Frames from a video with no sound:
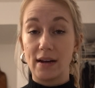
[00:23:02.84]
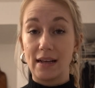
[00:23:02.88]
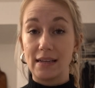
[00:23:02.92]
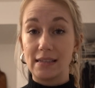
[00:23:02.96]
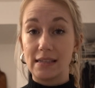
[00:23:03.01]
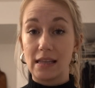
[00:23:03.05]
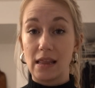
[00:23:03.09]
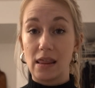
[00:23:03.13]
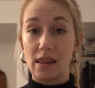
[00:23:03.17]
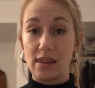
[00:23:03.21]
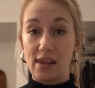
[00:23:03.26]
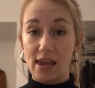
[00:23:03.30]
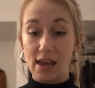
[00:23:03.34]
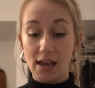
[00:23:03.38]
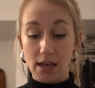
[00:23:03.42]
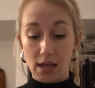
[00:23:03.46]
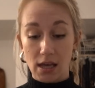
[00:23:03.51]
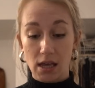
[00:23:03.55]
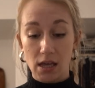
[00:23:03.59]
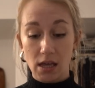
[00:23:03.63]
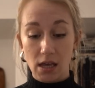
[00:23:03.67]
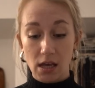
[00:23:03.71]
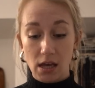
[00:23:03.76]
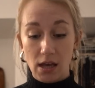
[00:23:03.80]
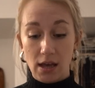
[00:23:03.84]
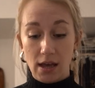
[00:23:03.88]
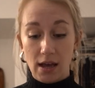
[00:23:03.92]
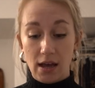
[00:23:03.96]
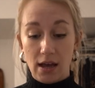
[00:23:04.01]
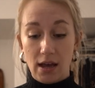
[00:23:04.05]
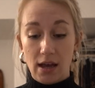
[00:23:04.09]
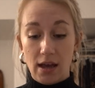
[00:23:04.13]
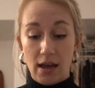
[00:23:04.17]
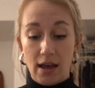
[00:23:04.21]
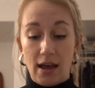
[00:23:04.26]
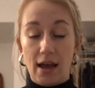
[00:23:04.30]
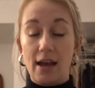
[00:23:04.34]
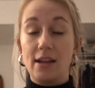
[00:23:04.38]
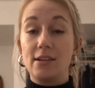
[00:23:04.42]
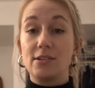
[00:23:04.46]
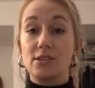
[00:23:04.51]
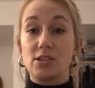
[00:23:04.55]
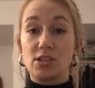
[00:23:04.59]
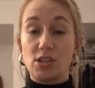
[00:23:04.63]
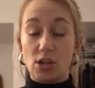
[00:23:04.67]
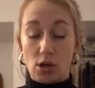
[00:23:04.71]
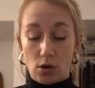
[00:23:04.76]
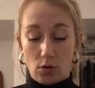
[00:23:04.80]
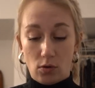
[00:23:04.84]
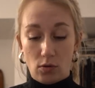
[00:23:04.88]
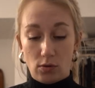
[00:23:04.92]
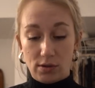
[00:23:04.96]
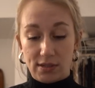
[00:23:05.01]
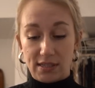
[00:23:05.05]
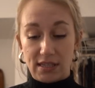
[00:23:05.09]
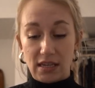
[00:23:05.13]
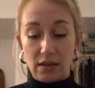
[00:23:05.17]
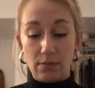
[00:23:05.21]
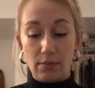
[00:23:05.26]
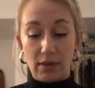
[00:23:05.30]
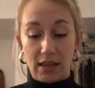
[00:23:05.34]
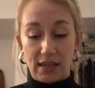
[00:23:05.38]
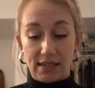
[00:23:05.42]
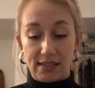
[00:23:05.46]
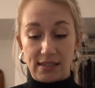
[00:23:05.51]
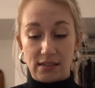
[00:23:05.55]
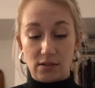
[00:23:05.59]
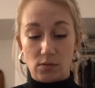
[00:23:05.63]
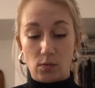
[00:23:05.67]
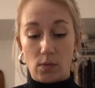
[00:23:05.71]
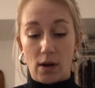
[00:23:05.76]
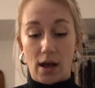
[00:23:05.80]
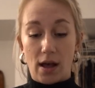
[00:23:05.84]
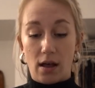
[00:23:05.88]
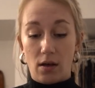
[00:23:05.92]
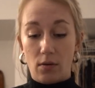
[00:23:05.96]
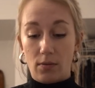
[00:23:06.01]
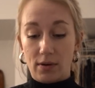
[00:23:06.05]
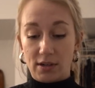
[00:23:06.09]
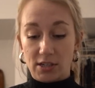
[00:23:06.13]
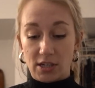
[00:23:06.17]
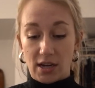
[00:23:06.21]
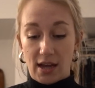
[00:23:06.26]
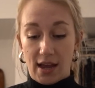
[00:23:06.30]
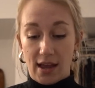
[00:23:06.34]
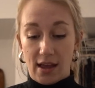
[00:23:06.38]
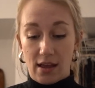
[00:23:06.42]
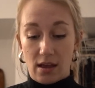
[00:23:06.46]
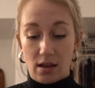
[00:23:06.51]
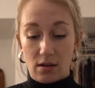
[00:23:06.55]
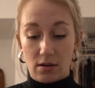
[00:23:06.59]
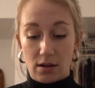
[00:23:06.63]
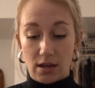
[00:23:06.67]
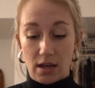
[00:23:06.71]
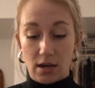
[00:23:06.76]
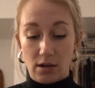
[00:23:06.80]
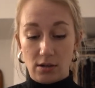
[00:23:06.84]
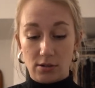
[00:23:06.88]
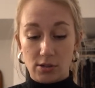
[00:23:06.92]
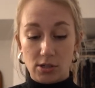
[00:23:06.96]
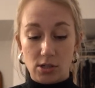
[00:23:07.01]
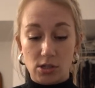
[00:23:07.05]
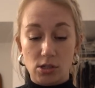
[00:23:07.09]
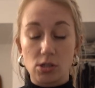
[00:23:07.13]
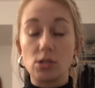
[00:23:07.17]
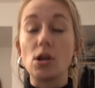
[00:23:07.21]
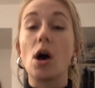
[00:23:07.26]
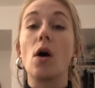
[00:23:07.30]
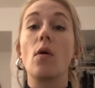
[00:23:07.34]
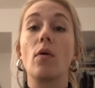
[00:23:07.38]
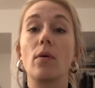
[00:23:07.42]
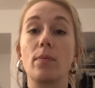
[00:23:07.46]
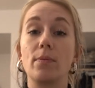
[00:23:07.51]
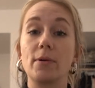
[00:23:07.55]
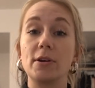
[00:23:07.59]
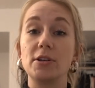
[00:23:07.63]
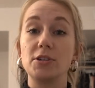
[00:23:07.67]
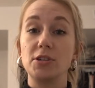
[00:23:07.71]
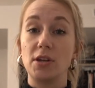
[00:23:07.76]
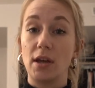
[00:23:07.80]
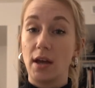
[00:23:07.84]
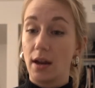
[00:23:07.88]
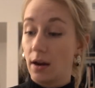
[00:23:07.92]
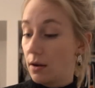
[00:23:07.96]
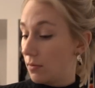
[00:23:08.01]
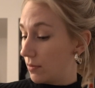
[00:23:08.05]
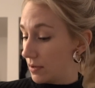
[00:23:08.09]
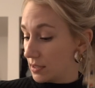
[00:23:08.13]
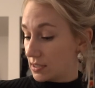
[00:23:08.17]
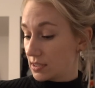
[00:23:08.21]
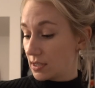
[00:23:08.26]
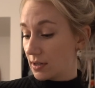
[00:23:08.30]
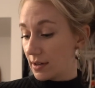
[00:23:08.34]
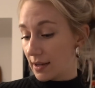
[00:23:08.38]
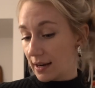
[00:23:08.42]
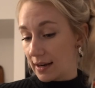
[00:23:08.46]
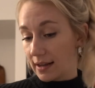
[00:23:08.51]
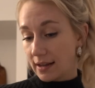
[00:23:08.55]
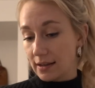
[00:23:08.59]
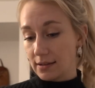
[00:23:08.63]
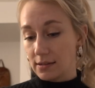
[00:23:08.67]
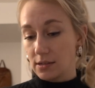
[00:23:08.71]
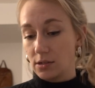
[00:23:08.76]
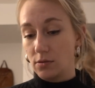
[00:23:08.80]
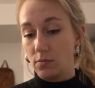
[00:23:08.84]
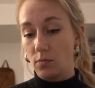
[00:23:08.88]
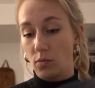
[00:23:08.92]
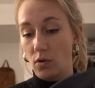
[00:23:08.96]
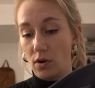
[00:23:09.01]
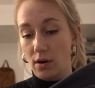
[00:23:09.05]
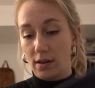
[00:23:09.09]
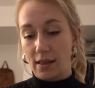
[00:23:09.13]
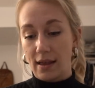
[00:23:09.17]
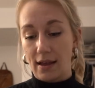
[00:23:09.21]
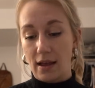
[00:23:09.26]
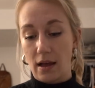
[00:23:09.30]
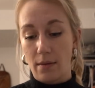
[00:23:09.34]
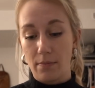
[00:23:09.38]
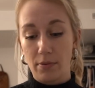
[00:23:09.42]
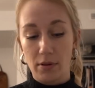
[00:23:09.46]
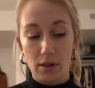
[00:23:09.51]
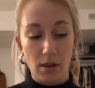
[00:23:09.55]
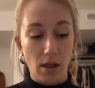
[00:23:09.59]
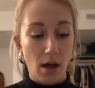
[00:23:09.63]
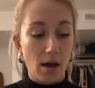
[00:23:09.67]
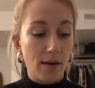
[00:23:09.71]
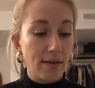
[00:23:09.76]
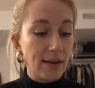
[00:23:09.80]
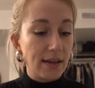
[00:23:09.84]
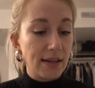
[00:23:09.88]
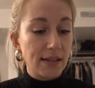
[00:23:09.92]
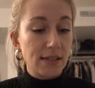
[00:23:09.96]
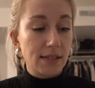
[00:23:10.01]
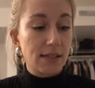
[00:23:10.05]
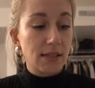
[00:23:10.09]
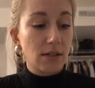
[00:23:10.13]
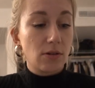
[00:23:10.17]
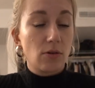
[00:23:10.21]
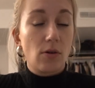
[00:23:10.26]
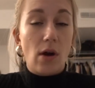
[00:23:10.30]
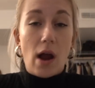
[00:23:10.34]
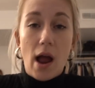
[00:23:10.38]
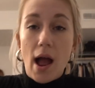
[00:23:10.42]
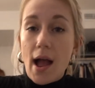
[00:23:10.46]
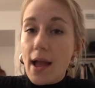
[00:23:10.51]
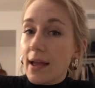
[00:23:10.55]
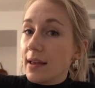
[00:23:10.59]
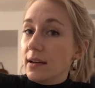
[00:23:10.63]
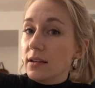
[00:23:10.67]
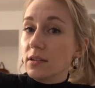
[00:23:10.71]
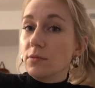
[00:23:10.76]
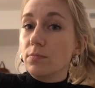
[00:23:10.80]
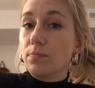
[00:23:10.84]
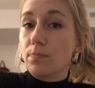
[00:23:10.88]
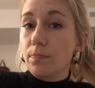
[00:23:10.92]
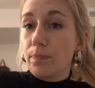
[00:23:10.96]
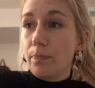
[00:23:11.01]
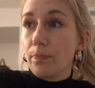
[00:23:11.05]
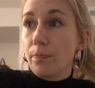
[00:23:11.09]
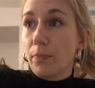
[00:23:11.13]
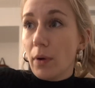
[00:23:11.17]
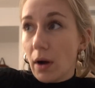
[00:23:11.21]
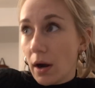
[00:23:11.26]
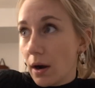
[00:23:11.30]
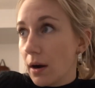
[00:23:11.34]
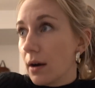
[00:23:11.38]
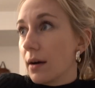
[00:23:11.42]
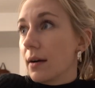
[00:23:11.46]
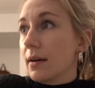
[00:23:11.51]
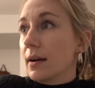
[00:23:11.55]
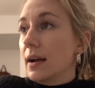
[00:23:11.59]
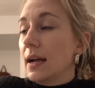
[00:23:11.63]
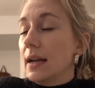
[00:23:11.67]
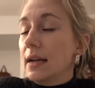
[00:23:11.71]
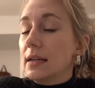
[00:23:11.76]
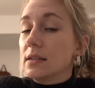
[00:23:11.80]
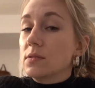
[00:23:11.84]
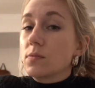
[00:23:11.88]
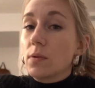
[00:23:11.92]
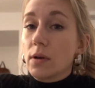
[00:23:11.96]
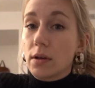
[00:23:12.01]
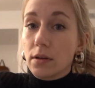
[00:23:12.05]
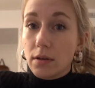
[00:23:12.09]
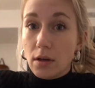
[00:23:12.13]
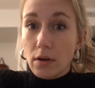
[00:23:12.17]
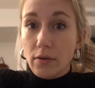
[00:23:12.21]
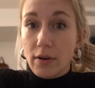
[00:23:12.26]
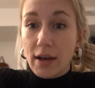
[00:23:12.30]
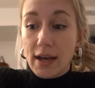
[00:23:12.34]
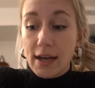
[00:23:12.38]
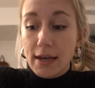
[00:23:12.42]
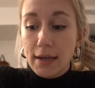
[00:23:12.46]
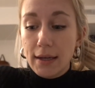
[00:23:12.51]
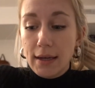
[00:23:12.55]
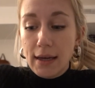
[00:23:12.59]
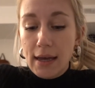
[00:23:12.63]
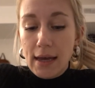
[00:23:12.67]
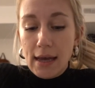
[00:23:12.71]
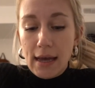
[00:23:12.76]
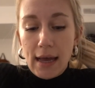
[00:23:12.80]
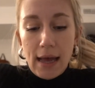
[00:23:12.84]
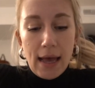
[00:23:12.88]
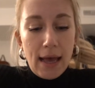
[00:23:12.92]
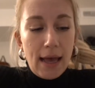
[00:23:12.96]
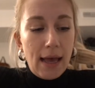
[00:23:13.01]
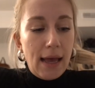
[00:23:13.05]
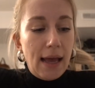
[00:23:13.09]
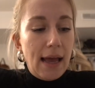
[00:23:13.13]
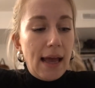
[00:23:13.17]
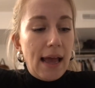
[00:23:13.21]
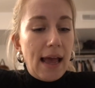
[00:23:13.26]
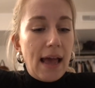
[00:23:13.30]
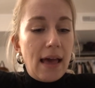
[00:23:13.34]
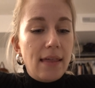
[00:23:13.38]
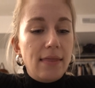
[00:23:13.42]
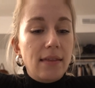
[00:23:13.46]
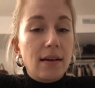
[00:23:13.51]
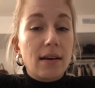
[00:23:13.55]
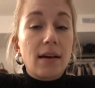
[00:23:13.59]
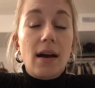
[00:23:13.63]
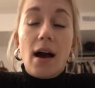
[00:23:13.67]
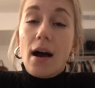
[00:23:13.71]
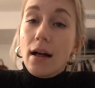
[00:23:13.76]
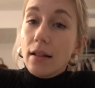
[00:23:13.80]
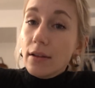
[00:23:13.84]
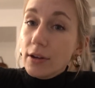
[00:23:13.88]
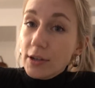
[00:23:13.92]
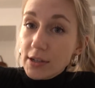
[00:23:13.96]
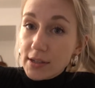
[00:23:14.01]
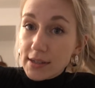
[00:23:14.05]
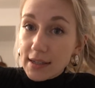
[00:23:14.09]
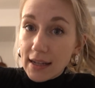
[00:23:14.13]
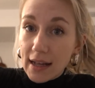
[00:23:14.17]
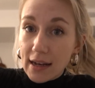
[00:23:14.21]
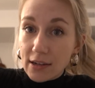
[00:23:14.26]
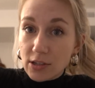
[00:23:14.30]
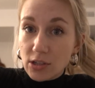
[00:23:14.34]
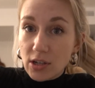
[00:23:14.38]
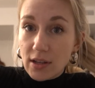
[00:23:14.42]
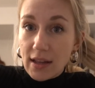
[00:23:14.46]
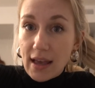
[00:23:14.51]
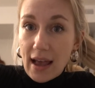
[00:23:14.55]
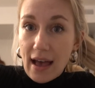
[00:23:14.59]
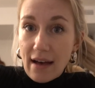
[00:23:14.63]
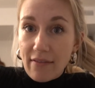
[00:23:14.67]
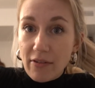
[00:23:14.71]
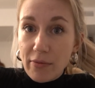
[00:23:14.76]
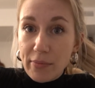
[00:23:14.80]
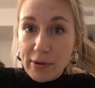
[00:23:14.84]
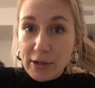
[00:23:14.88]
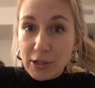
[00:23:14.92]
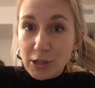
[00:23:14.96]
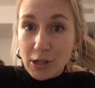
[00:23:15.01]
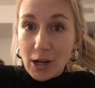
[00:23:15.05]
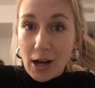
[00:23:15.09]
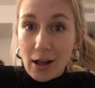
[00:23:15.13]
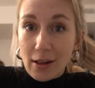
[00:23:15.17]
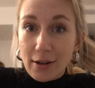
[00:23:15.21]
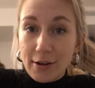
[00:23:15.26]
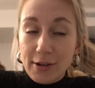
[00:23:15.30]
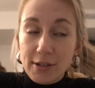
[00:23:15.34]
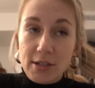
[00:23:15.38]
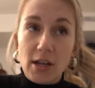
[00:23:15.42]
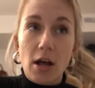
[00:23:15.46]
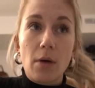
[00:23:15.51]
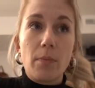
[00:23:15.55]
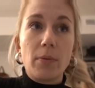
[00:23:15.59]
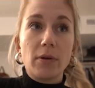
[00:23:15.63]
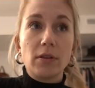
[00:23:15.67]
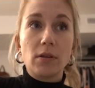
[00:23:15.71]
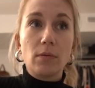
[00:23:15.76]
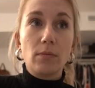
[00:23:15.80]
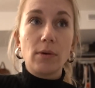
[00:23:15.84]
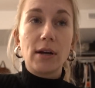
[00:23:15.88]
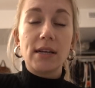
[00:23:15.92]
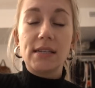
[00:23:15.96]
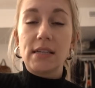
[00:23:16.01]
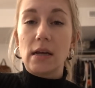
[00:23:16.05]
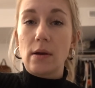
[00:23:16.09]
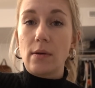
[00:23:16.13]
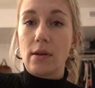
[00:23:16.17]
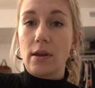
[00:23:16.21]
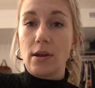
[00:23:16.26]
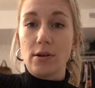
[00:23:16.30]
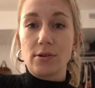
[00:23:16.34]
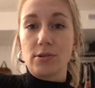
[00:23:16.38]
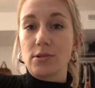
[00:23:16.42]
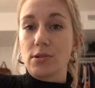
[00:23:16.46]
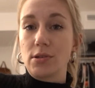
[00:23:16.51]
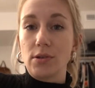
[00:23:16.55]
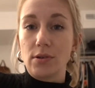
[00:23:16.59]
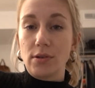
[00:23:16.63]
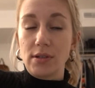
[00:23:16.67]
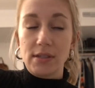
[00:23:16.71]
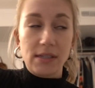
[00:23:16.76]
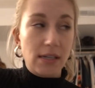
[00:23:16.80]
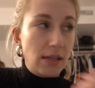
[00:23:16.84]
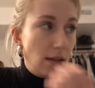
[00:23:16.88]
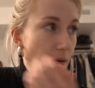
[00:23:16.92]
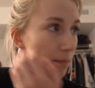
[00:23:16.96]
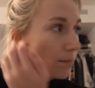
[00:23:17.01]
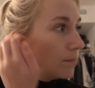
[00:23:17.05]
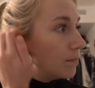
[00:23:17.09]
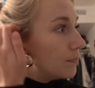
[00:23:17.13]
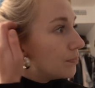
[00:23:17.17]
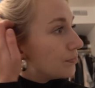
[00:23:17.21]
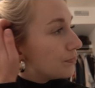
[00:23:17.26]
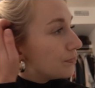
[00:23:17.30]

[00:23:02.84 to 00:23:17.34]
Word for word: nice and thick and so seamless as well, which I can so appreciate. I wanna start getting into more like a Pilates grind bar and as well yoga. And the color selection, they have a bunch of colors. I'll put them right down here just so you can see them.